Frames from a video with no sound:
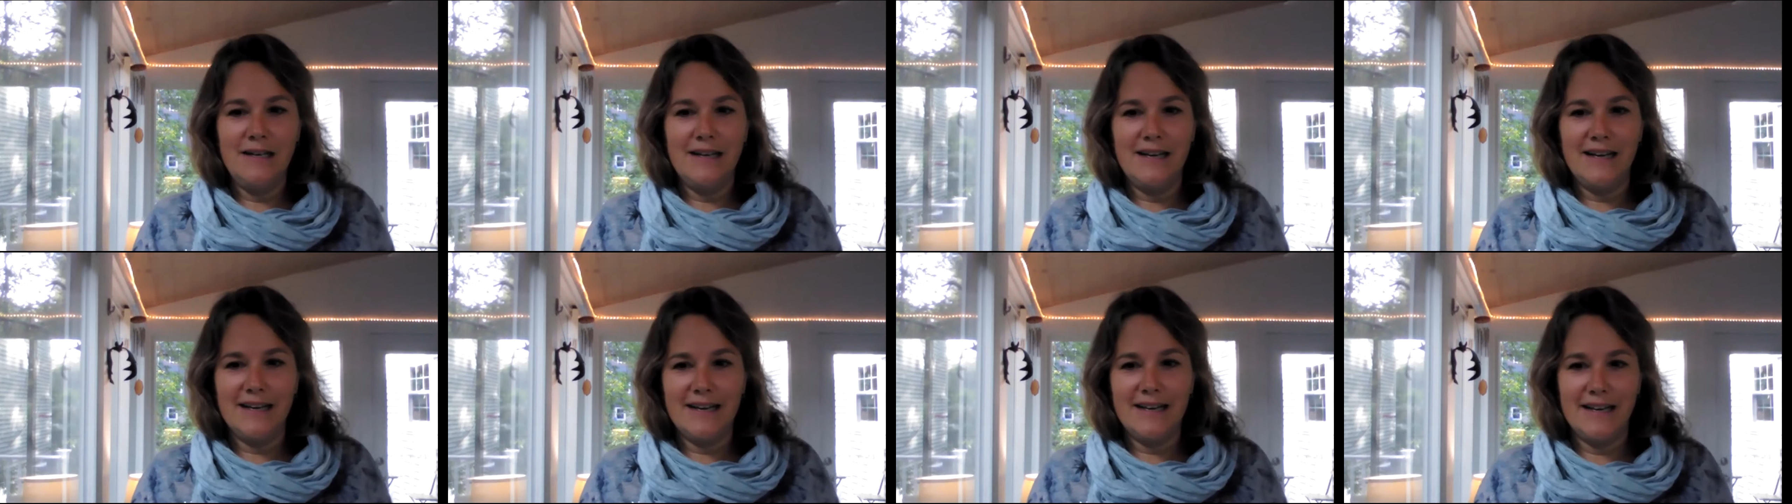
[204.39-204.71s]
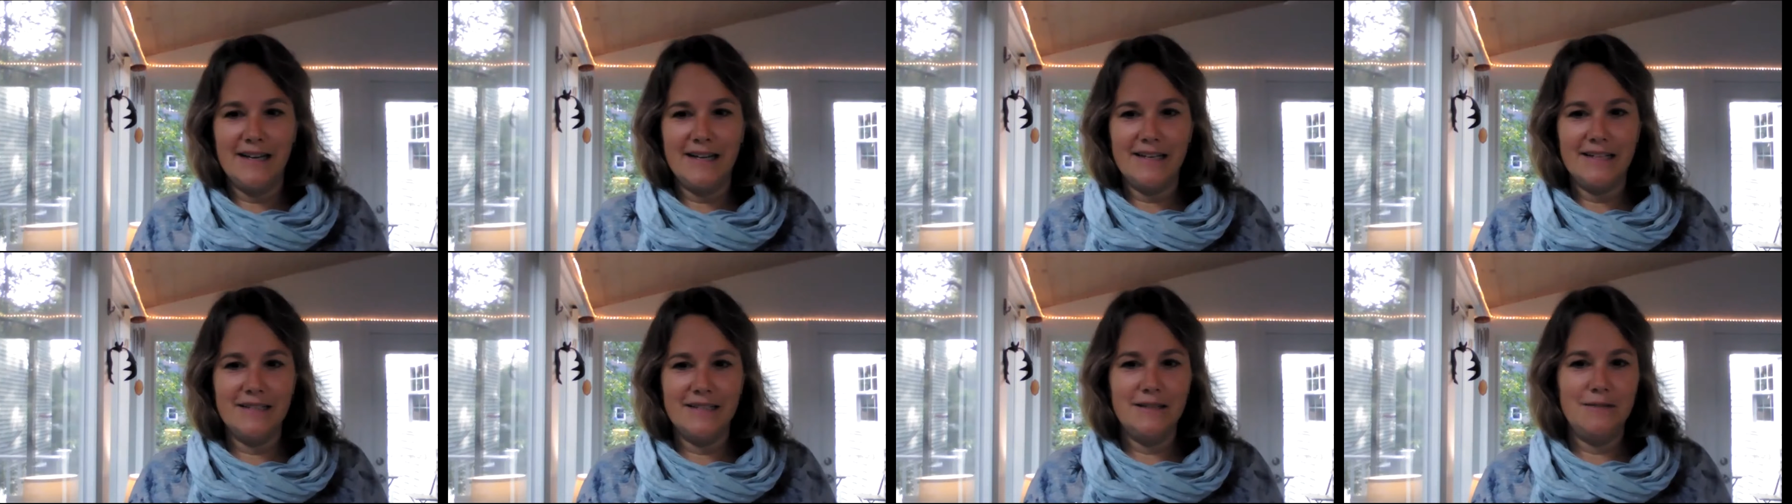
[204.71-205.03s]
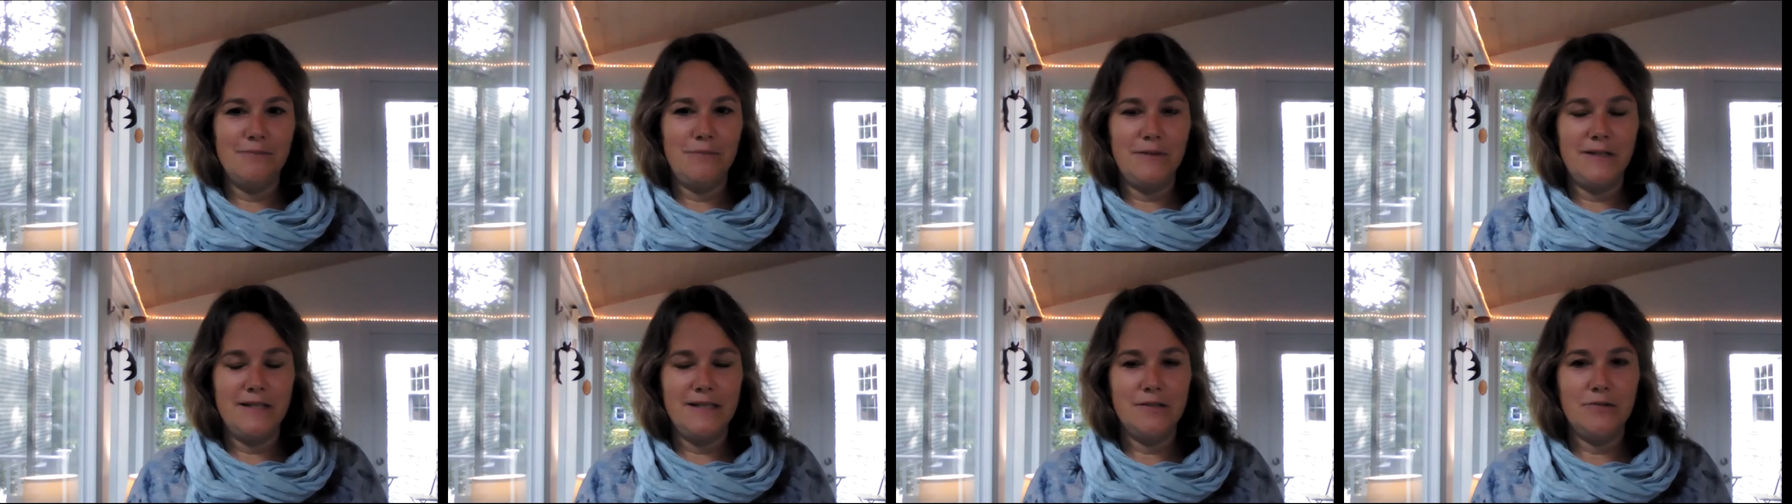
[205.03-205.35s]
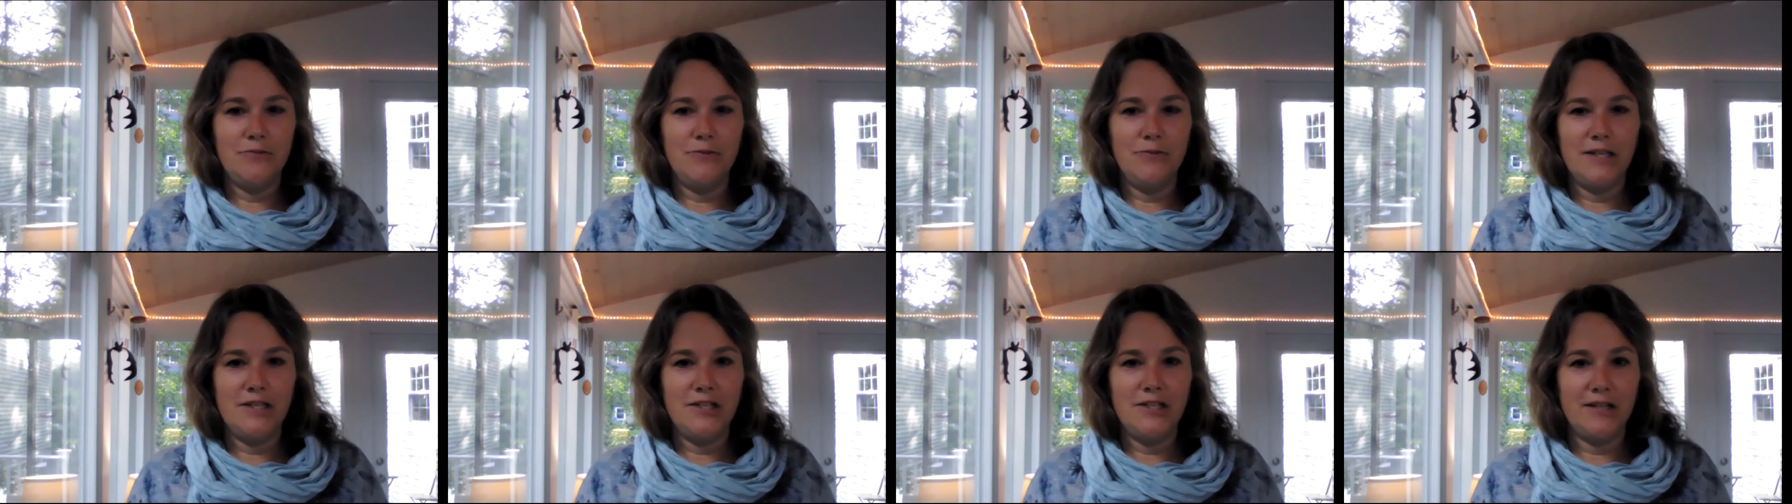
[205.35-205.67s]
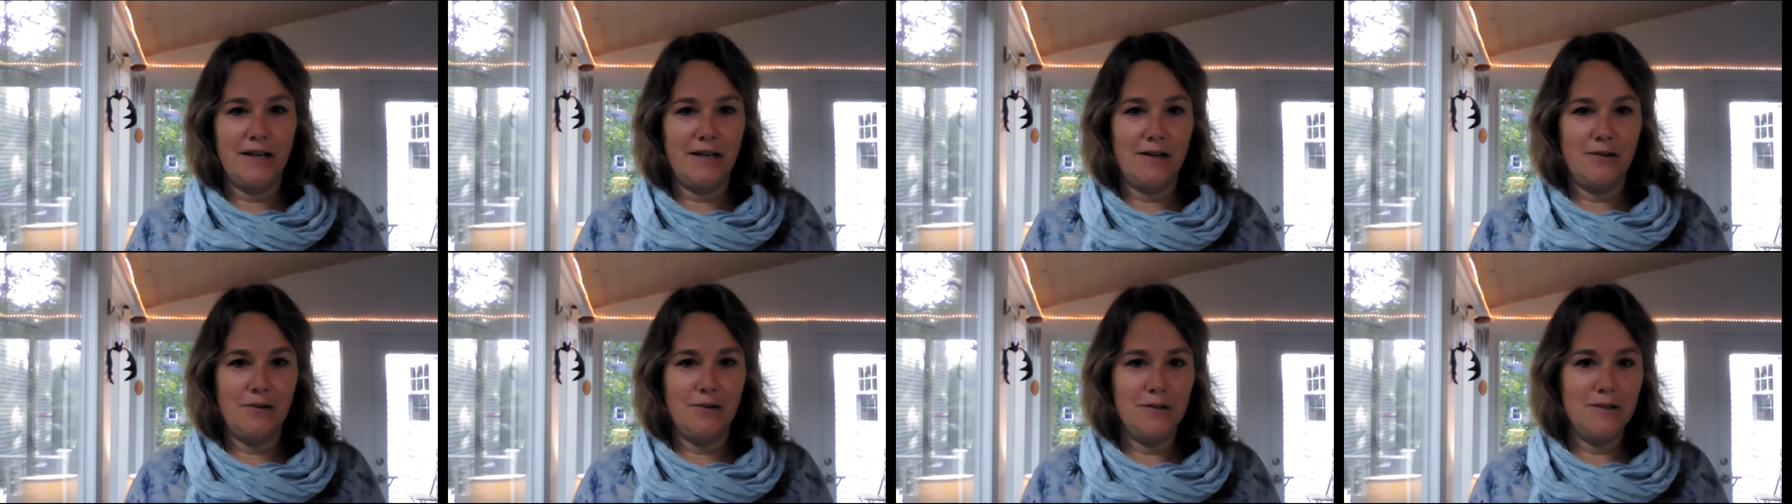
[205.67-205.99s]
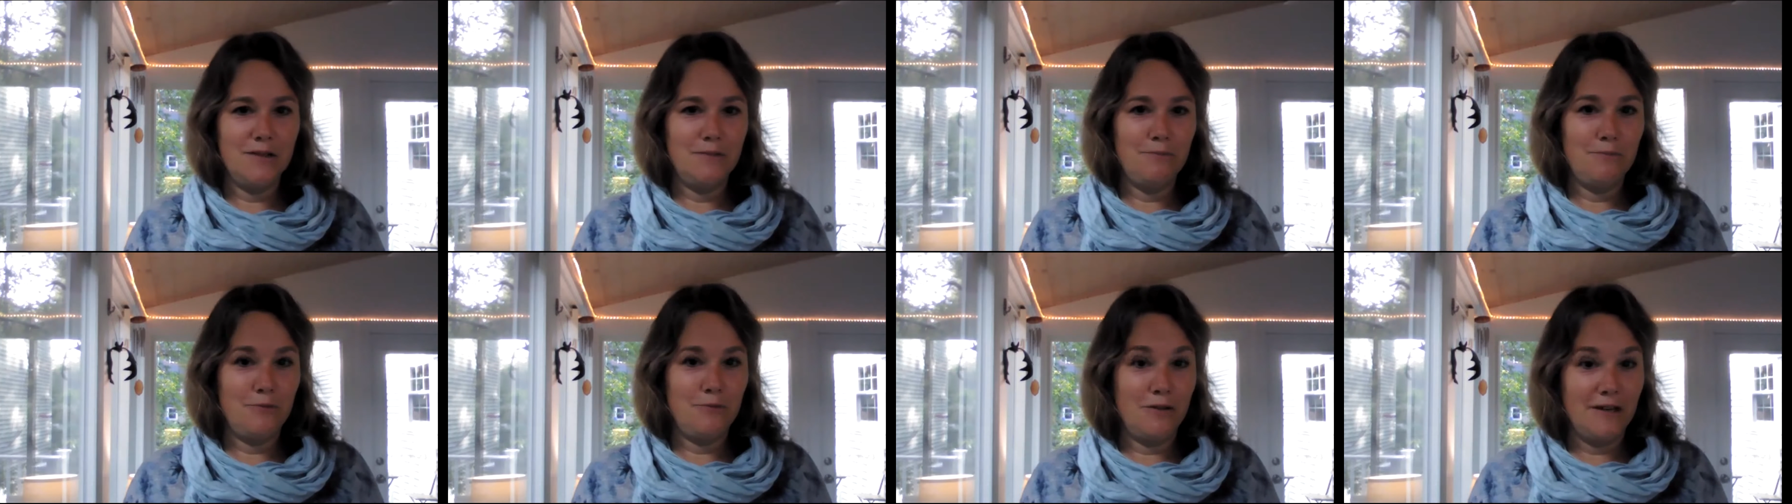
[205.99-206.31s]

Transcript: again, please reach out,